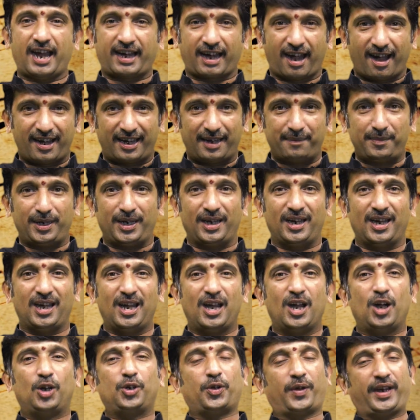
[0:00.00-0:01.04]
Academy
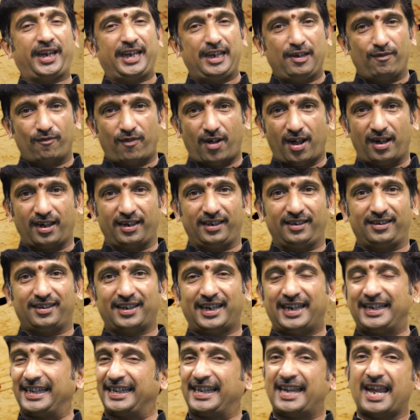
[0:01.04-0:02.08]
to invite
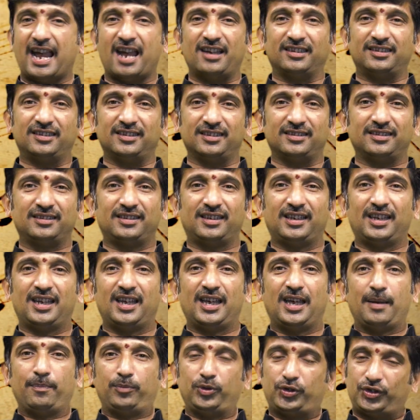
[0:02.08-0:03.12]
and gather
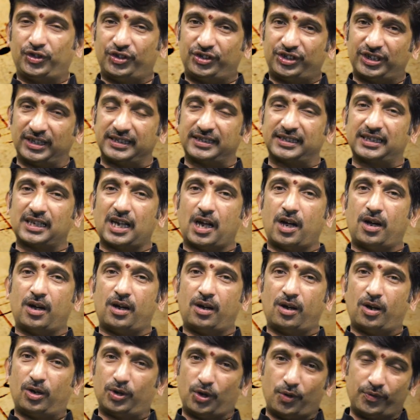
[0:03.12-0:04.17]
musicians
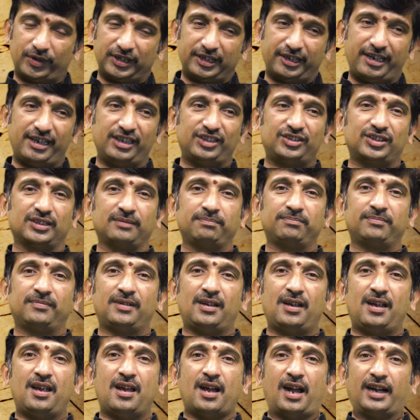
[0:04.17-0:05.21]
all over the nation
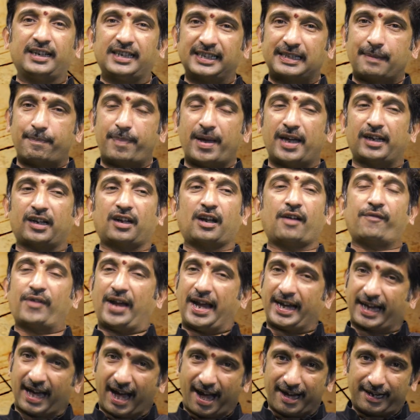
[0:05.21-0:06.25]
under the banner of
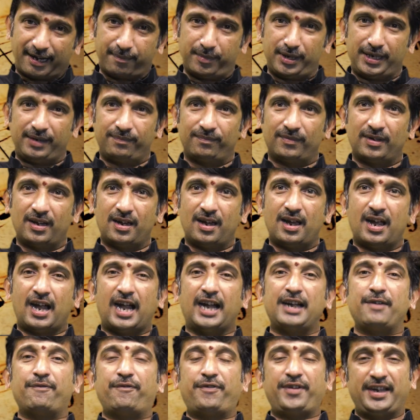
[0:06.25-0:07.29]
Academy
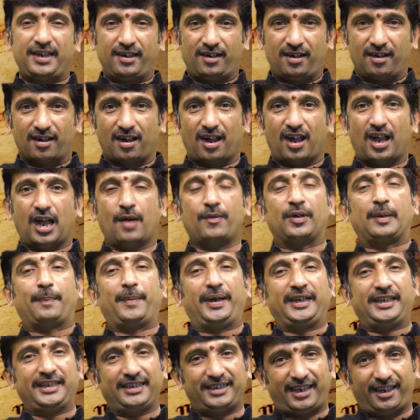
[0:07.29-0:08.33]
and feed our
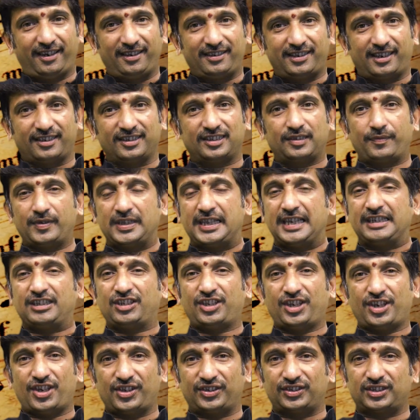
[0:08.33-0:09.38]
meditators with a
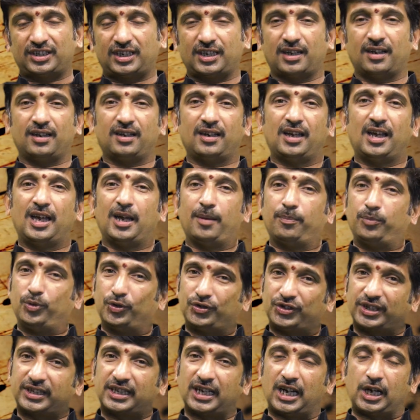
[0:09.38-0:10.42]
chaste
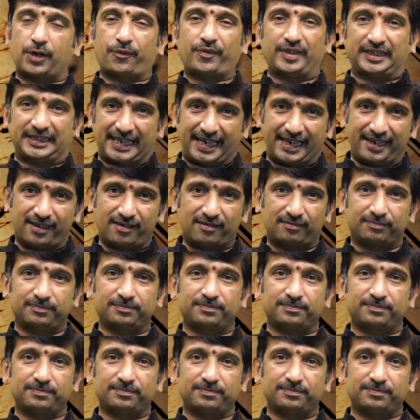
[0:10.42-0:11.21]
musical cuisine.